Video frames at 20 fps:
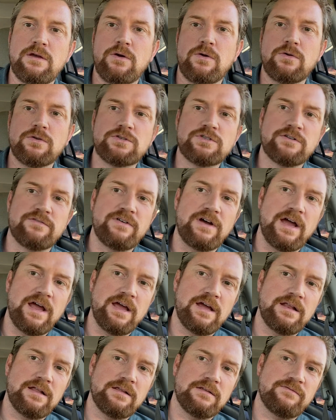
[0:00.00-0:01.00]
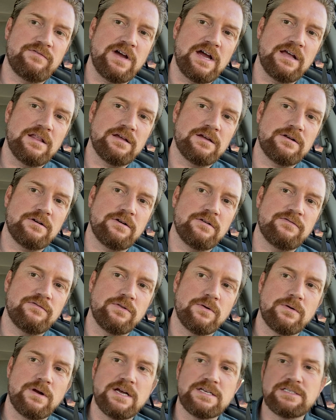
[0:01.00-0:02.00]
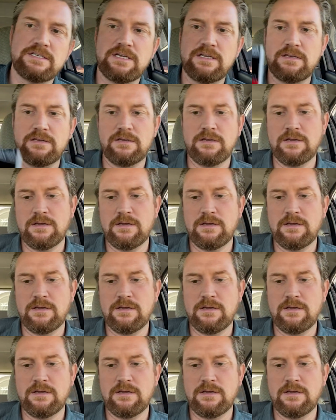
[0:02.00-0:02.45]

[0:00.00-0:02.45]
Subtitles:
ultraviolet or fluorescent.